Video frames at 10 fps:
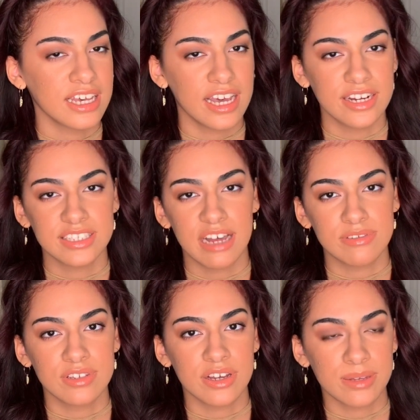I just have to
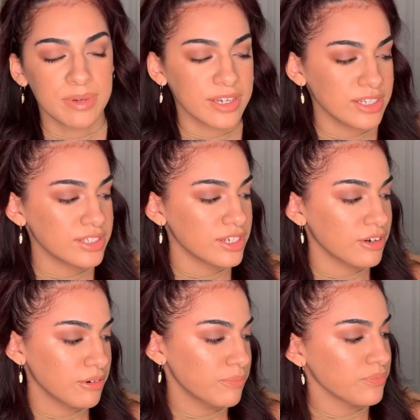talk about it.
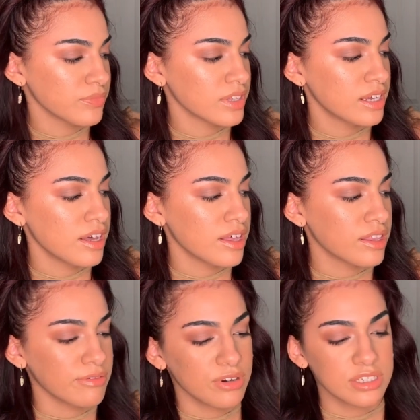So
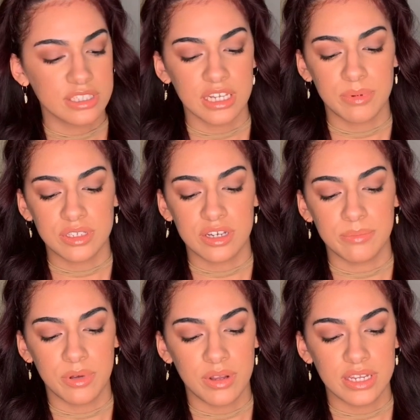the first thing I'm going to talk
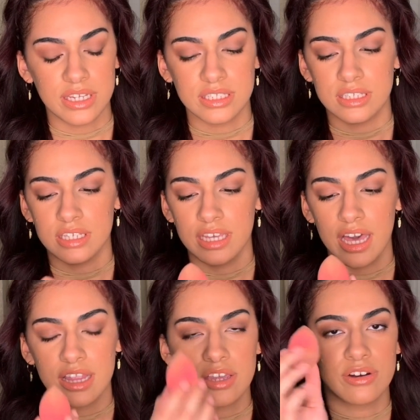about is the
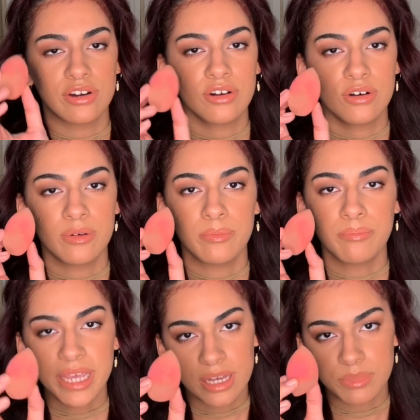LA Girl
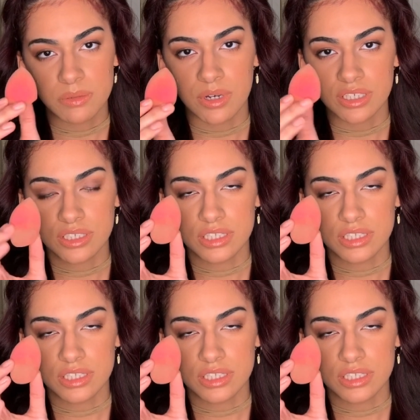makeup sponge,